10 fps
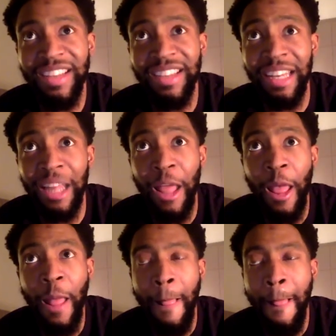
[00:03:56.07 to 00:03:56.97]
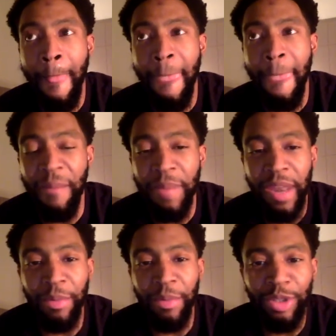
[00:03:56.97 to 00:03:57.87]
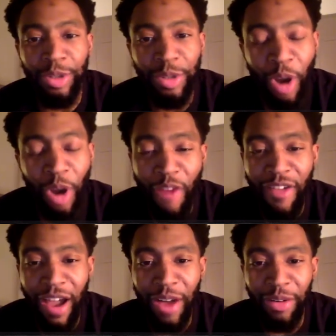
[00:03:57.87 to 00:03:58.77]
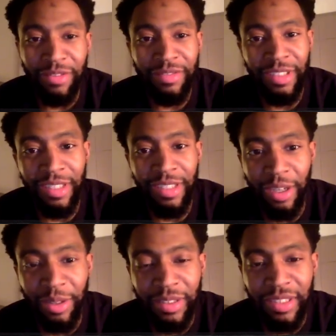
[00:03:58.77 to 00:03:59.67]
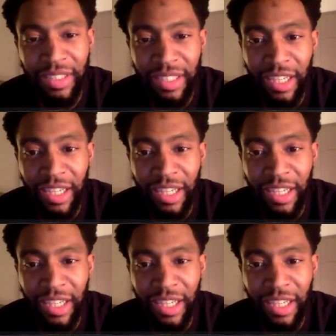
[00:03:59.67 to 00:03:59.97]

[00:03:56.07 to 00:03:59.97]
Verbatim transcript: And I've been able to carve out, you know, a